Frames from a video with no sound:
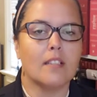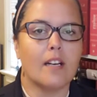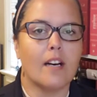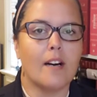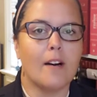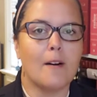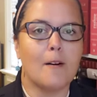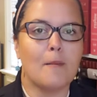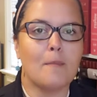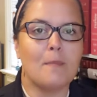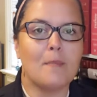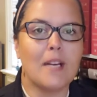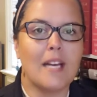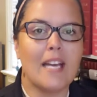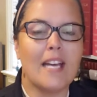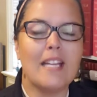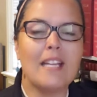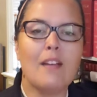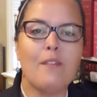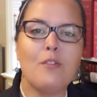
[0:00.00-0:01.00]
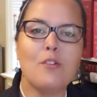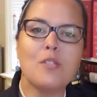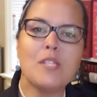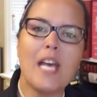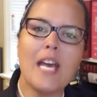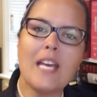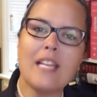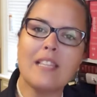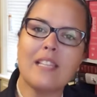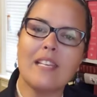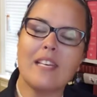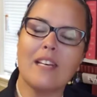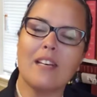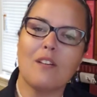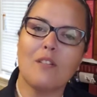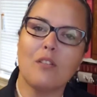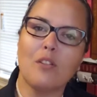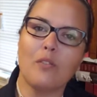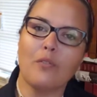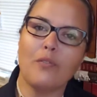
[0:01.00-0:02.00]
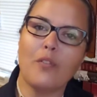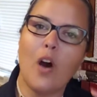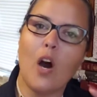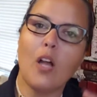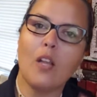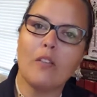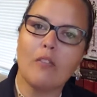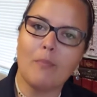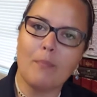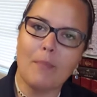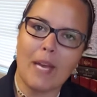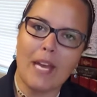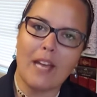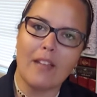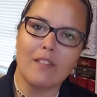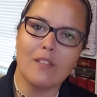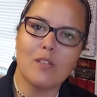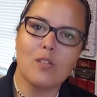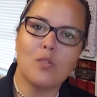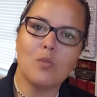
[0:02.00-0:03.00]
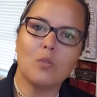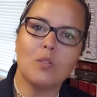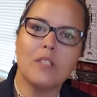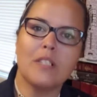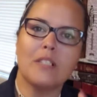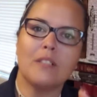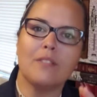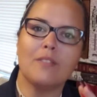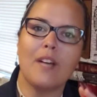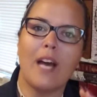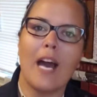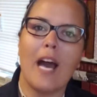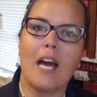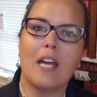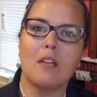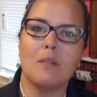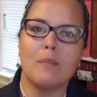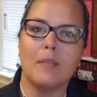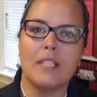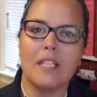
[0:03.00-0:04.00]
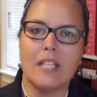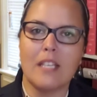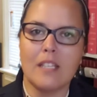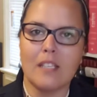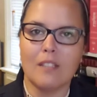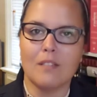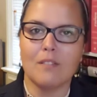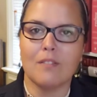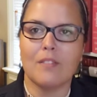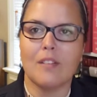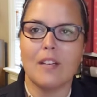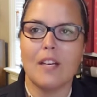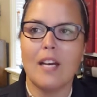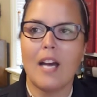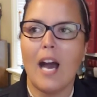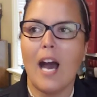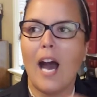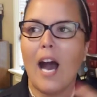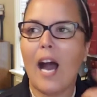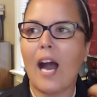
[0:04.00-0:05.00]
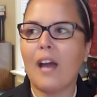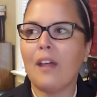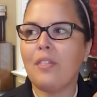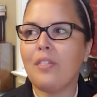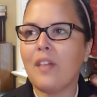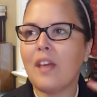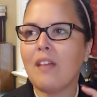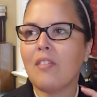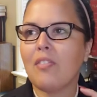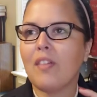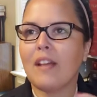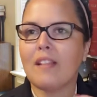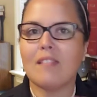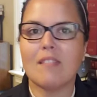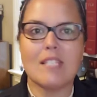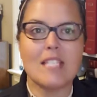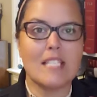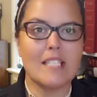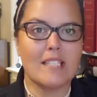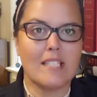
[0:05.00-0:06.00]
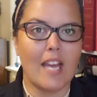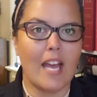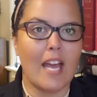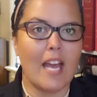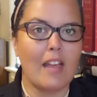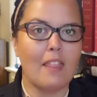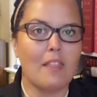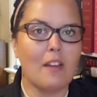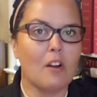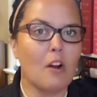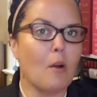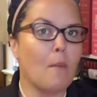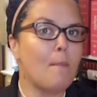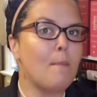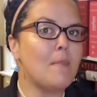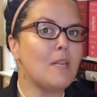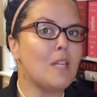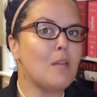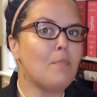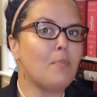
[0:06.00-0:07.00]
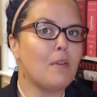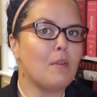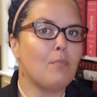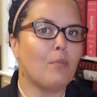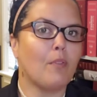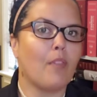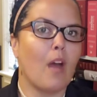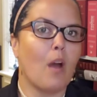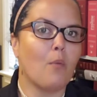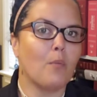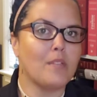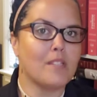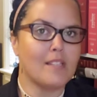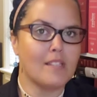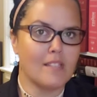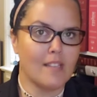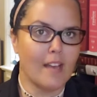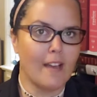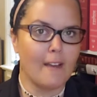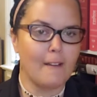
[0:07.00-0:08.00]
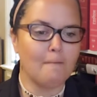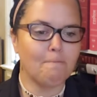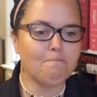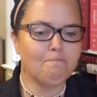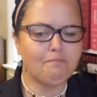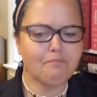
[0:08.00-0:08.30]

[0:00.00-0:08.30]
Um, and if you take the, the fall of man, the story of Adam and Eve, I think that today there are many people that would say,